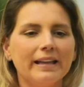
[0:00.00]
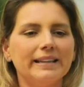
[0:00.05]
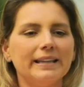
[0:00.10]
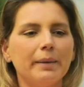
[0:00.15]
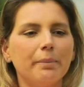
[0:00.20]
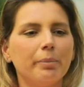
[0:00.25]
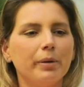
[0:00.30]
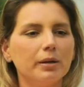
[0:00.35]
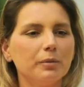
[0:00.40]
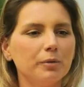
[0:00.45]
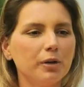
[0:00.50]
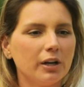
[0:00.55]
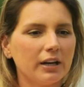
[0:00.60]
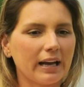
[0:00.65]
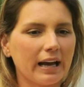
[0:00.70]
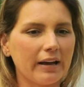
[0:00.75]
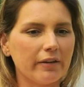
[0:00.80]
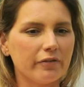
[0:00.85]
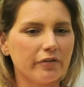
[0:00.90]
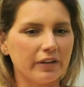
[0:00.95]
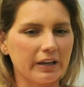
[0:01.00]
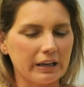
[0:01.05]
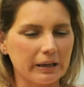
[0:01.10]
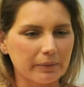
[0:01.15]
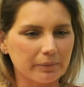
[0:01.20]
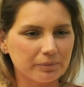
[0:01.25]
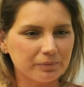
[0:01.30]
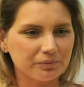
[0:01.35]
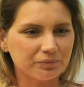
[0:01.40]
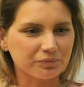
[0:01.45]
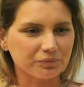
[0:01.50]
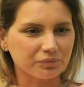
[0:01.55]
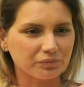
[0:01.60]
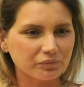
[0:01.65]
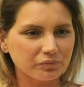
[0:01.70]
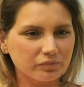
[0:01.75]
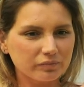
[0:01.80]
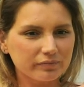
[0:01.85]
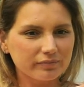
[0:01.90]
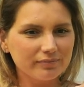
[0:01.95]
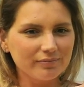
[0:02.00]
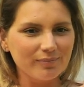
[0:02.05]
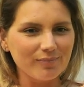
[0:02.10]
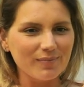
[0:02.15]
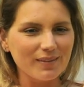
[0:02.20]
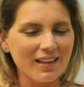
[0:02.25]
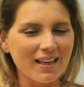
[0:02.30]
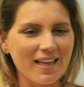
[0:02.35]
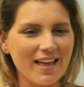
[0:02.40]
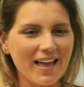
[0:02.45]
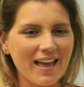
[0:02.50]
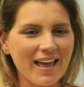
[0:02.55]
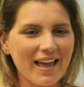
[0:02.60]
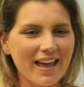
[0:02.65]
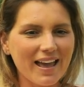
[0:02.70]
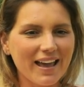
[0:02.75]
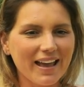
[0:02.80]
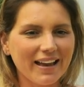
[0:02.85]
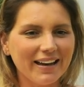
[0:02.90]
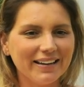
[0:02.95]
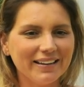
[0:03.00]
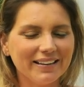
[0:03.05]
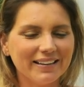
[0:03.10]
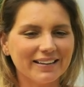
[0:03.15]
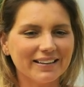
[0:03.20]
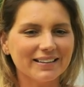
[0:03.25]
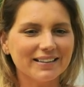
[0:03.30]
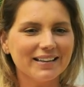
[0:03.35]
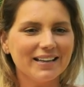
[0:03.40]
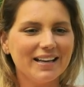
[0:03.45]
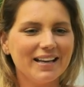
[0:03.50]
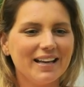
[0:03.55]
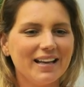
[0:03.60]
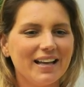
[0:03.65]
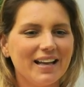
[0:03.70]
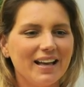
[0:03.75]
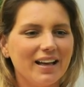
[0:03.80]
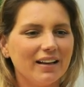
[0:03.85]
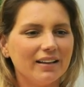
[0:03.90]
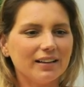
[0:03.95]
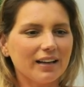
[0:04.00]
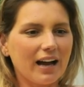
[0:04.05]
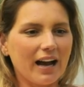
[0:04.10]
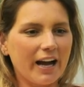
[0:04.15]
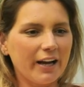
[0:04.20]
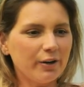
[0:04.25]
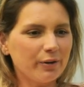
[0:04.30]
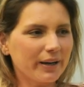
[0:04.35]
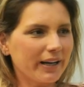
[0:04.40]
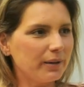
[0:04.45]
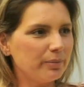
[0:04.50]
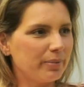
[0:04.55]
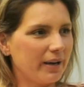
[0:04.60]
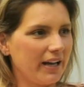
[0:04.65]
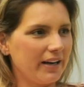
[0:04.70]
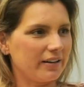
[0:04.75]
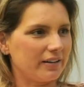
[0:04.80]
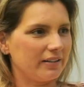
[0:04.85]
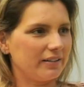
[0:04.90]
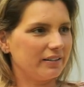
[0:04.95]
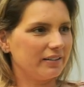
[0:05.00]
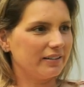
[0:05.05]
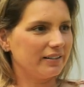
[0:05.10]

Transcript: they put me on IV and I don't get better.